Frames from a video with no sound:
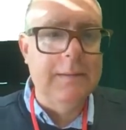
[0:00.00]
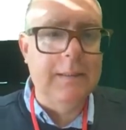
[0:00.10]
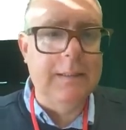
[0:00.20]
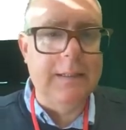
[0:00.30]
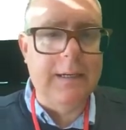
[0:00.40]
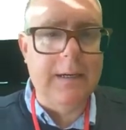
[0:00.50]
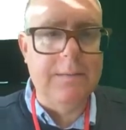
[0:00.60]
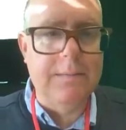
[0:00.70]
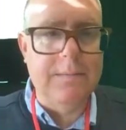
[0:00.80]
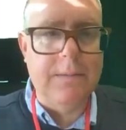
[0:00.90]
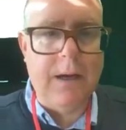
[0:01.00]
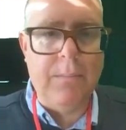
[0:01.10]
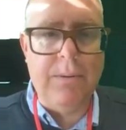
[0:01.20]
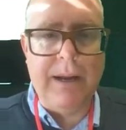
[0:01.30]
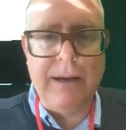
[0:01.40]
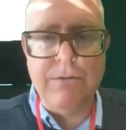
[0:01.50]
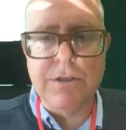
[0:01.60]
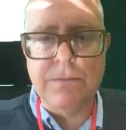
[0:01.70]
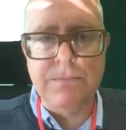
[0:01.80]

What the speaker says: There they go, up and out.